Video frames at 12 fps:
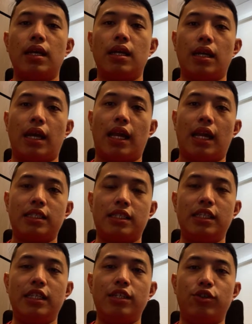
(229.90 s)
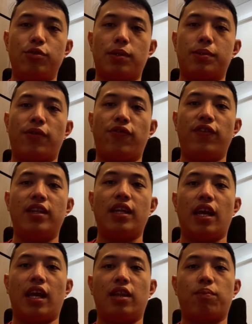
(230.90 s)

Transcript: And lastly, you must be fit and